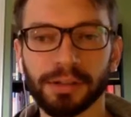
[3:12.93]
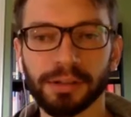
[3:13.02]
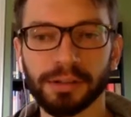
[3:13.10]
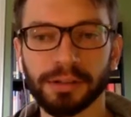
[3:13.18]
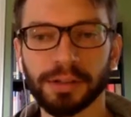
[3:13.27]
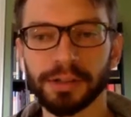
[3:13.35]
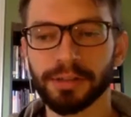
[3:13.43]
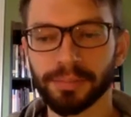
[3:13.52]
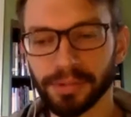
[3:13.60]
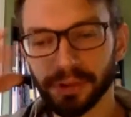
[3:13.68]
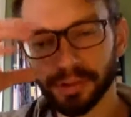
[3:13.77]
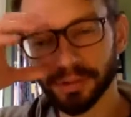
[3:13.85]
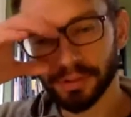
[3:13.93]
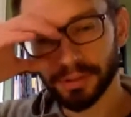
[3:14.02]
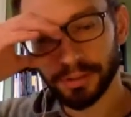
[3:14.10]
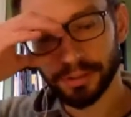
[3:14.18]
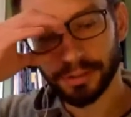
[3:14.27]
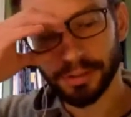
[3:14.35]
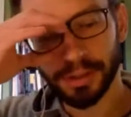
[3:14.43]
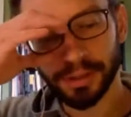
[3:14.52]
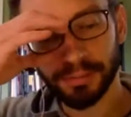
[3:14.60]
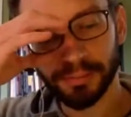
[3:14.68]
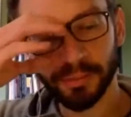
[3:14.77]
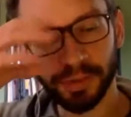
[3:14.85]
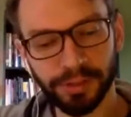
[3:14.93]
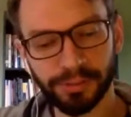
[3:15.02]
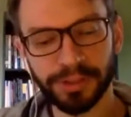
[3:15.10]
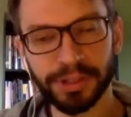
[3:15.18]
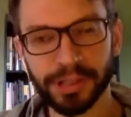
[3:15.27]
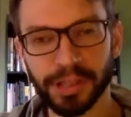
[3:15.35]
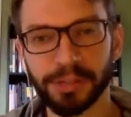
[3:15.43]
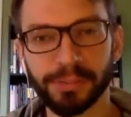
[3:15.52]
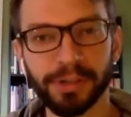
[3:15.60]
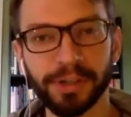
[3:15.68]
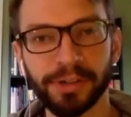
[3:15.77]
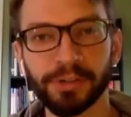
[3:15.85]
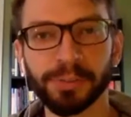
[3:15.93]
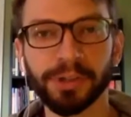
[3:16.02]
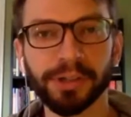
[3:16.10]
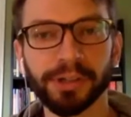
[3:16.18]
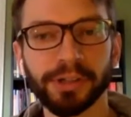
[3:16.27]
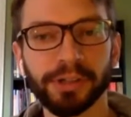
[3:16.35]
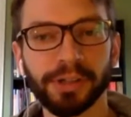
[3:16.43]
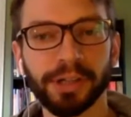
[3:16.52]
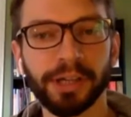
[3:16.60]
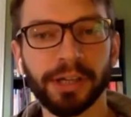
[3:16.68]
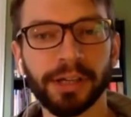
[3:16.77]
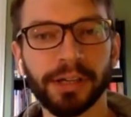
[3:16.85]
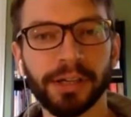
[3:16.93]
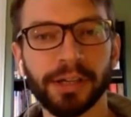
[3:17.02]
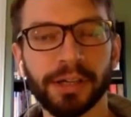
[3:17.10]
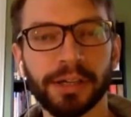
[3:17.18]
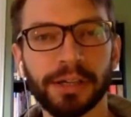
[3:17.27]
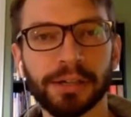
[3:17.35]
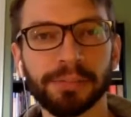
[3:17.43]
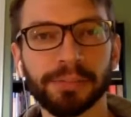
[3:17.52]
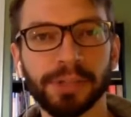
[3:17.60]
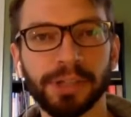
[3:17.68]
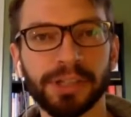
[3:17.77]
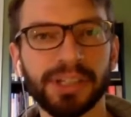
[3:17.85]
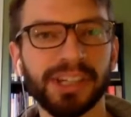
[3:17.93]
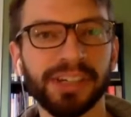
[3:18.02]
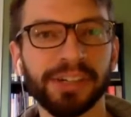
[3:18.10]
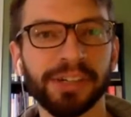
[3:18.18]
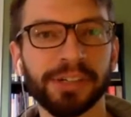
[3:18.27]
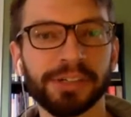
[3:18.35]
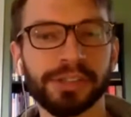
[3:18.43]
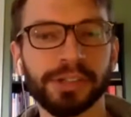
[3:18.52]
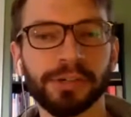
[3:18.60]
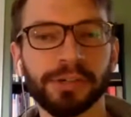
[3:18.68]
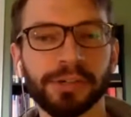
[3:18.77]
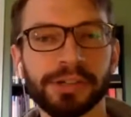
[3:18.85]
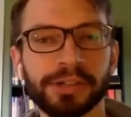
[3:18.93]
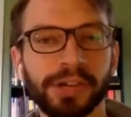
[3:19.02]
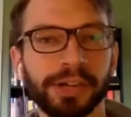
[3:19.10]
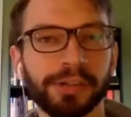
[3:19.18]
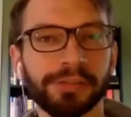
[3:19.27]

Awesome. So what's the name of your book? And in a nutshell, why did you write it?